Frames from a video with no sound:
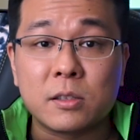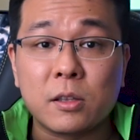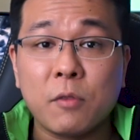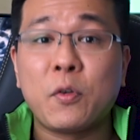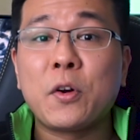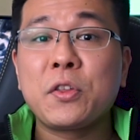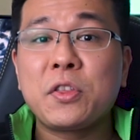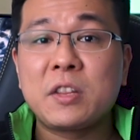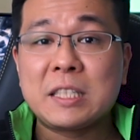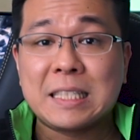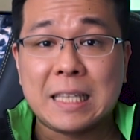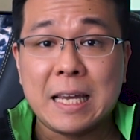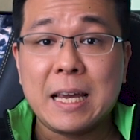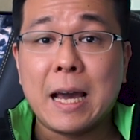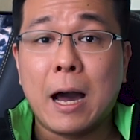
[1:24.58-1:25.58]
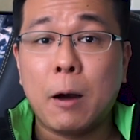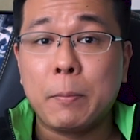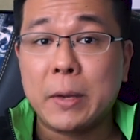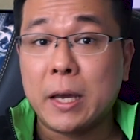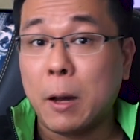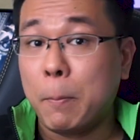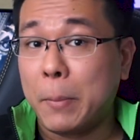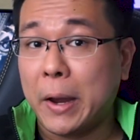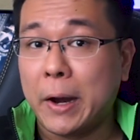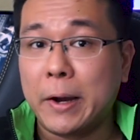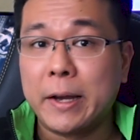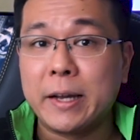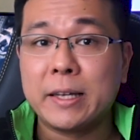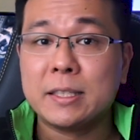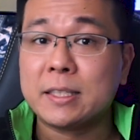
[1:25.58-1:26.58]
The first thing I'll be
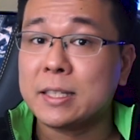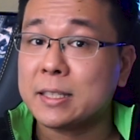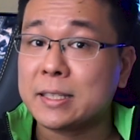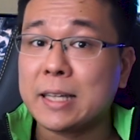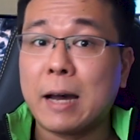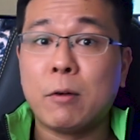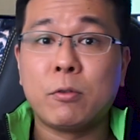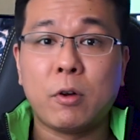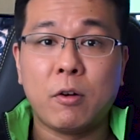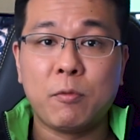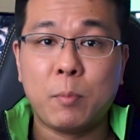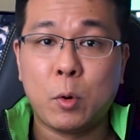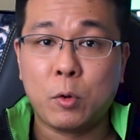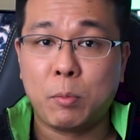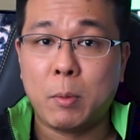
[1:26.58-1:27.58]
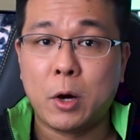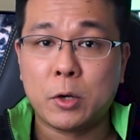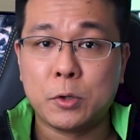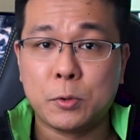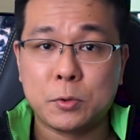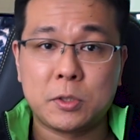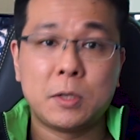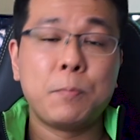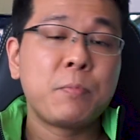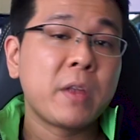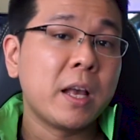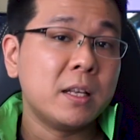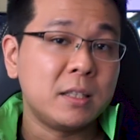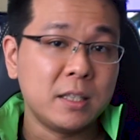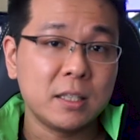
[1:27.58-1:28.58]
comparing is the sound of both models.
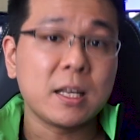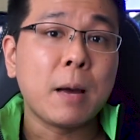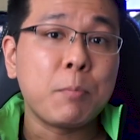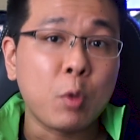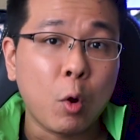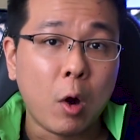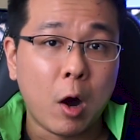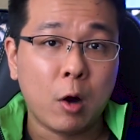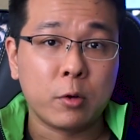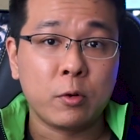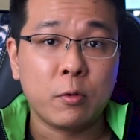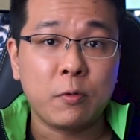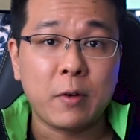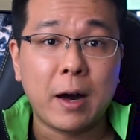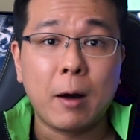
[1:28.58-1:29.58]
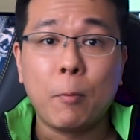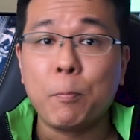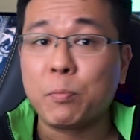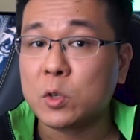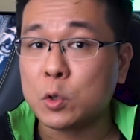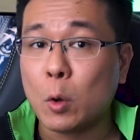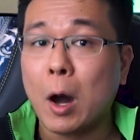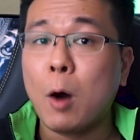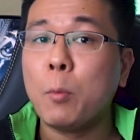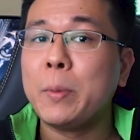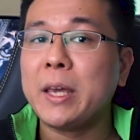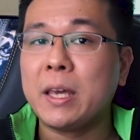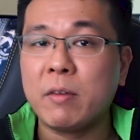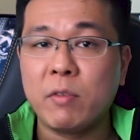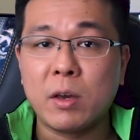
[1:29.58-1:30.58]
Since I'm no audiophile, so I'll
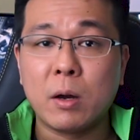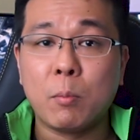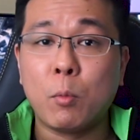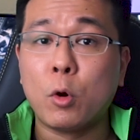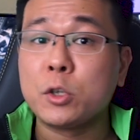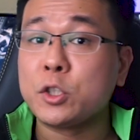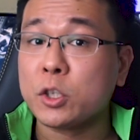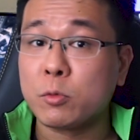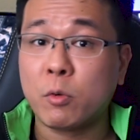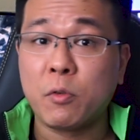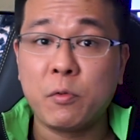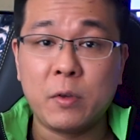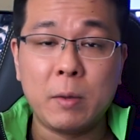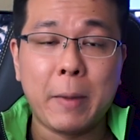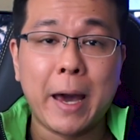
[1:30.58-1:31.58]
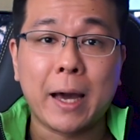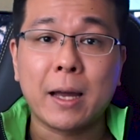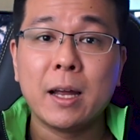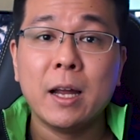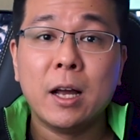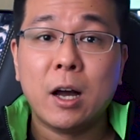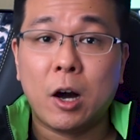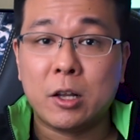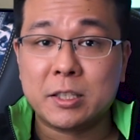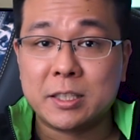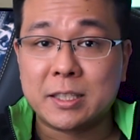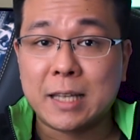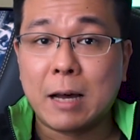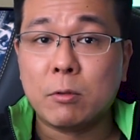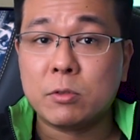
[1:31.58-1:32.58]
be giving a more general feedback on the
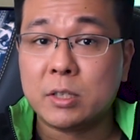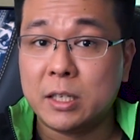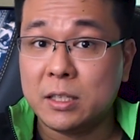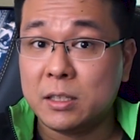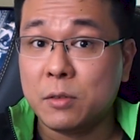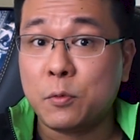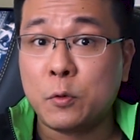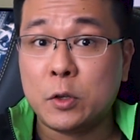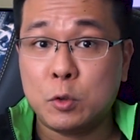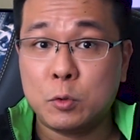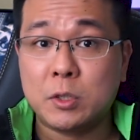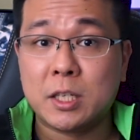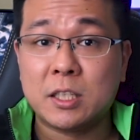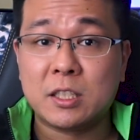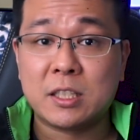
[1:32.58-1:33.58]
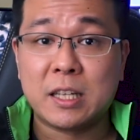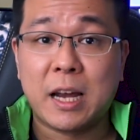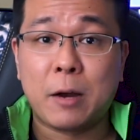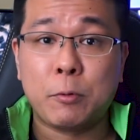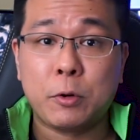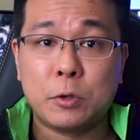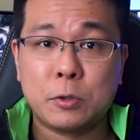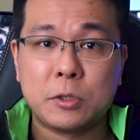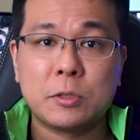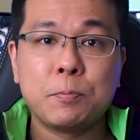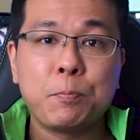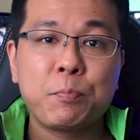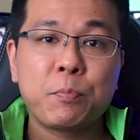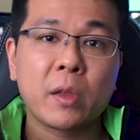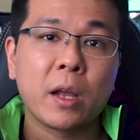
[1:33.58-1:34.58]
sound in different usage scenarios.
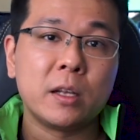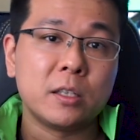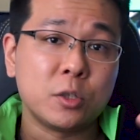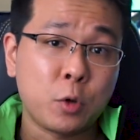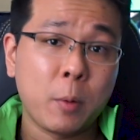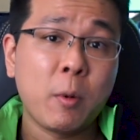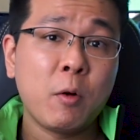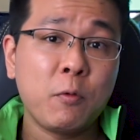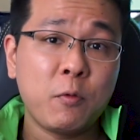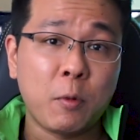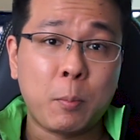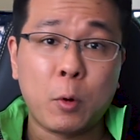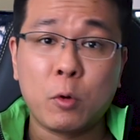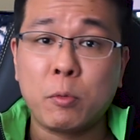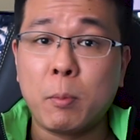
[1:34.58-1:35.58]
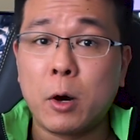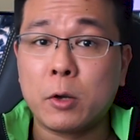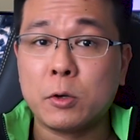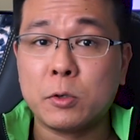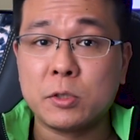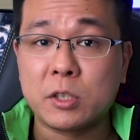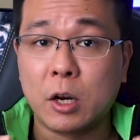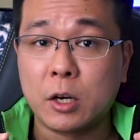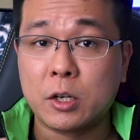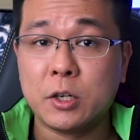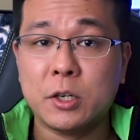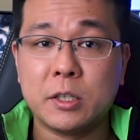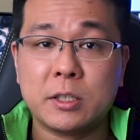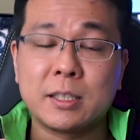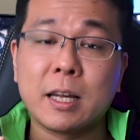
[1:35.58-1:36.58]
The treble for both models are
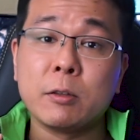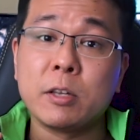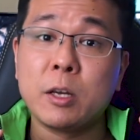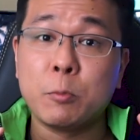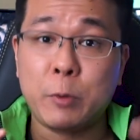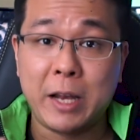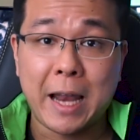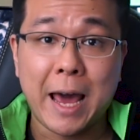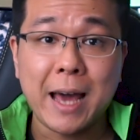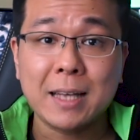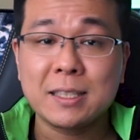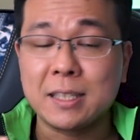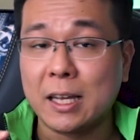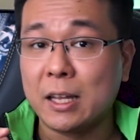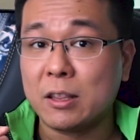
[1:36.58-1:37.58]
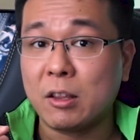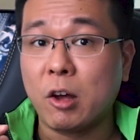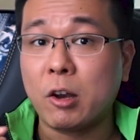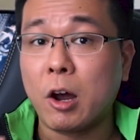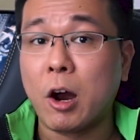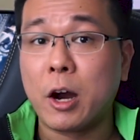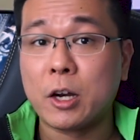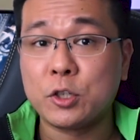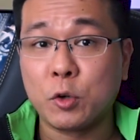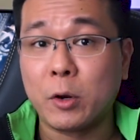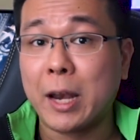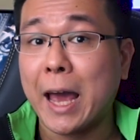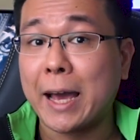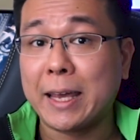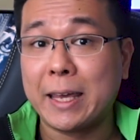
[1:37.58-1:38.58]
good, sounding relaxed and not harsh or
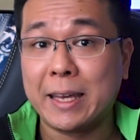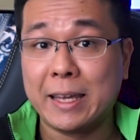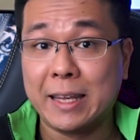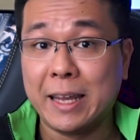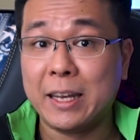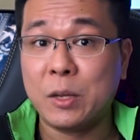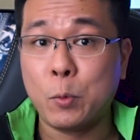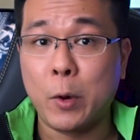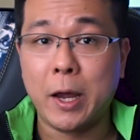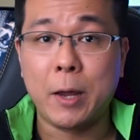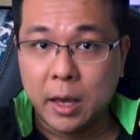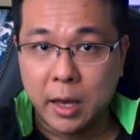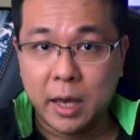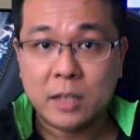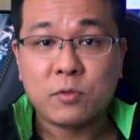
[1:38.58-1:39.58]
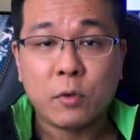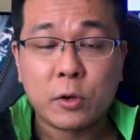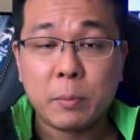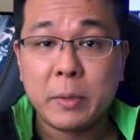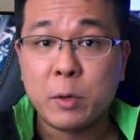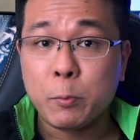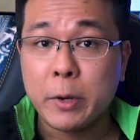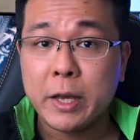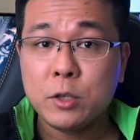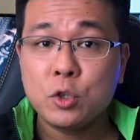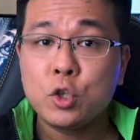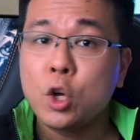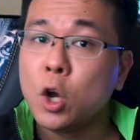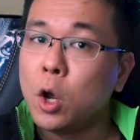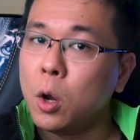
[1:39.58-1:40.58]
lacking in any way. As for the
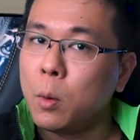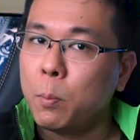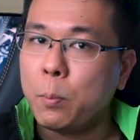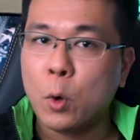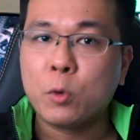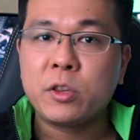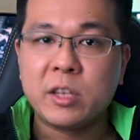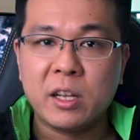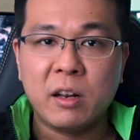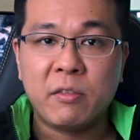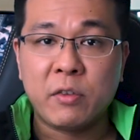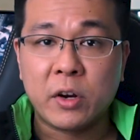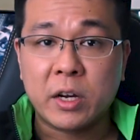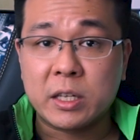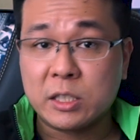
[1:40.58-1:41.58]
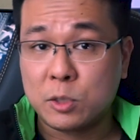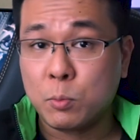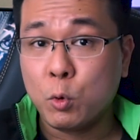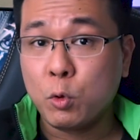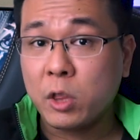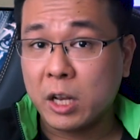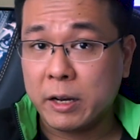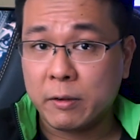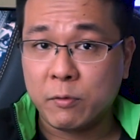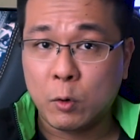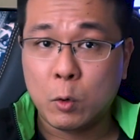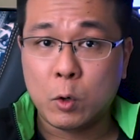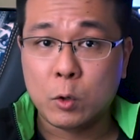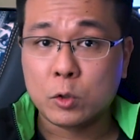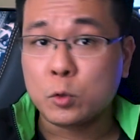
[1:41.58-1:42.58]
mid-range, both deliver smooth, clear
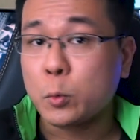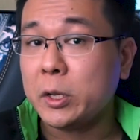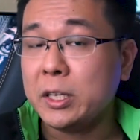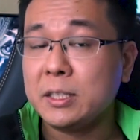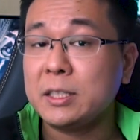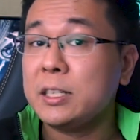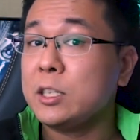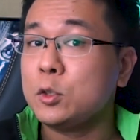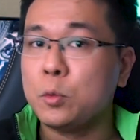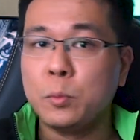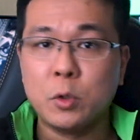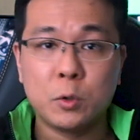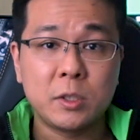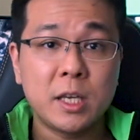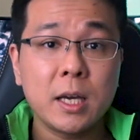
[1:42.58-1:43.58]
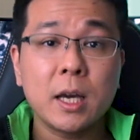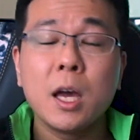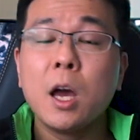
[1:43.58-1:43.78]
vocals when listening to music,